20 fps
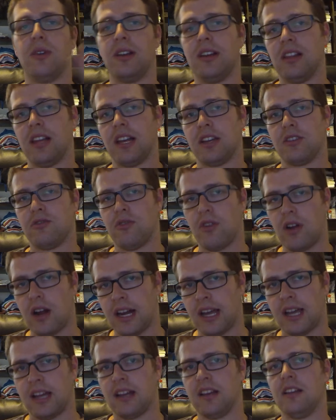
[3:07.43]

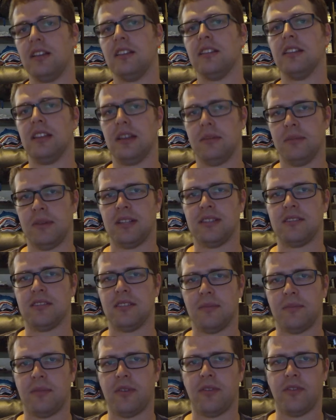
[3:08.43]
electronic limited
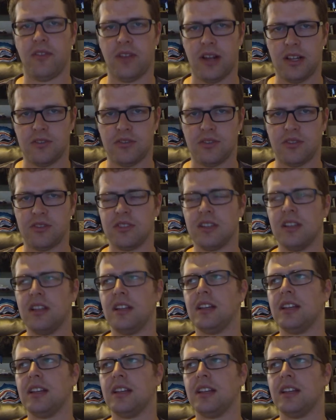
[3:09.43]
slip differentials.